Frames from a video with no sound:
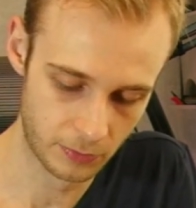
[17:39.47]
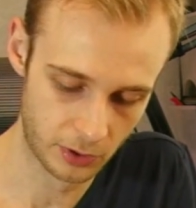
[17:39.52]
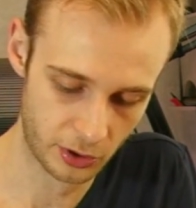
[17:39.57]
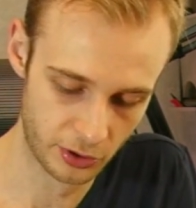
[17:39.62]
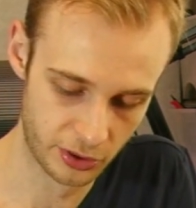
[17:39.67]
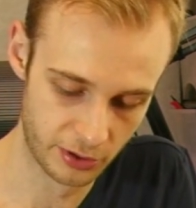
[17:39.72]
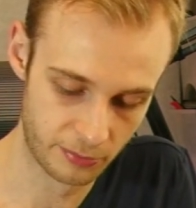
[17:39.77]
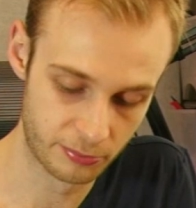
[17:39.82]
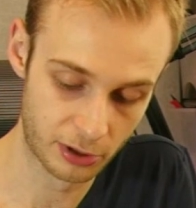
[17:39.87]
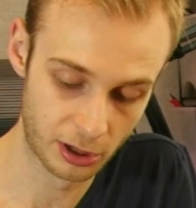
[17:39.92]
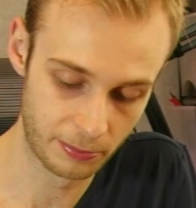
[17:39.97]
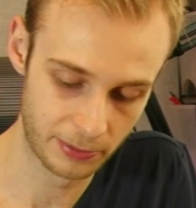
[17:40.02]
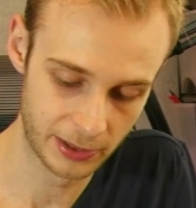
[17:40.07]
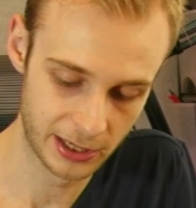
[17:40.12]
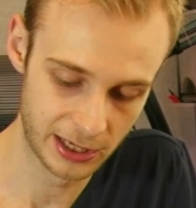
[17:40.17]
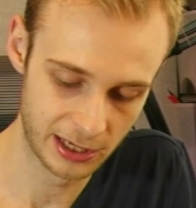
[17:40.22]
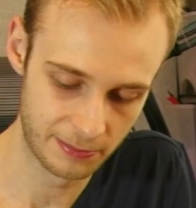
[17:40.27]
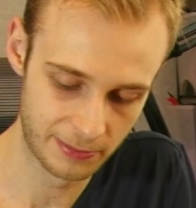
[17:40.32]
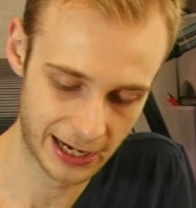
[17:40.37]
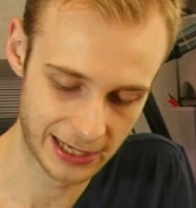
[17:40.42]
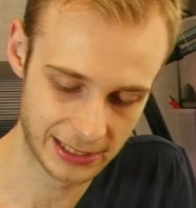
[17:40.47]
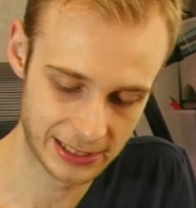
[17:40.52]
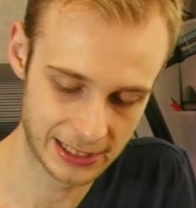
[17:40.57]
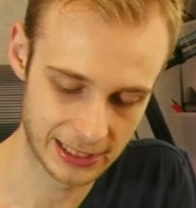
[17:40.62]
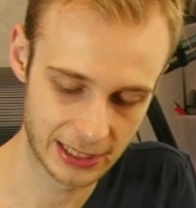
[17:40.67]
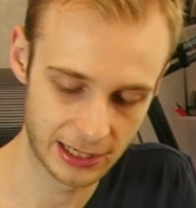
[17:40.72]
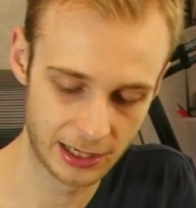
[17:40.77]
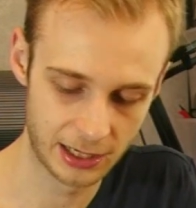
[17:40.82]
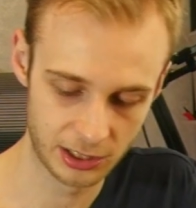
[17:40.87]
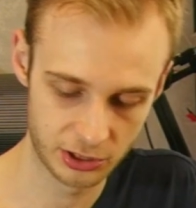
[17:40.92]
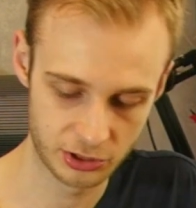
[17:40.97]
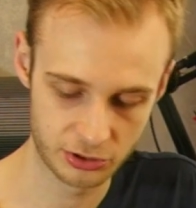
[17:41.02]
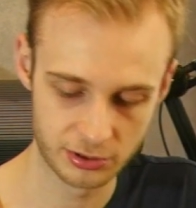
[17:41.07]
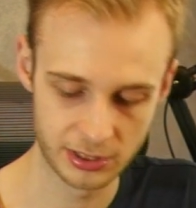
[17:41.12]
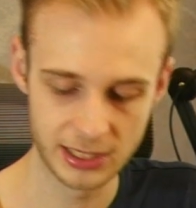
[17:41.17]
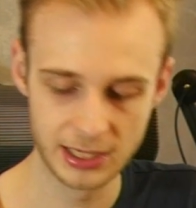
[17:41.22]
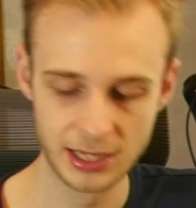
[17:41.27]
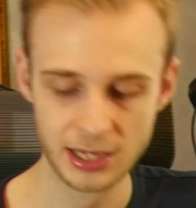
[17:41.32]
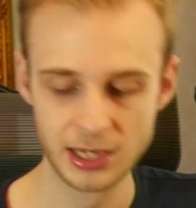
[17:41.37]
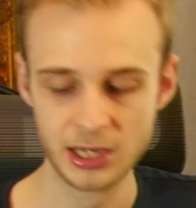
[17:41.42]
or the proper hepatic
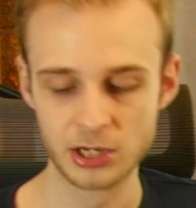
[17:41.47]
artery,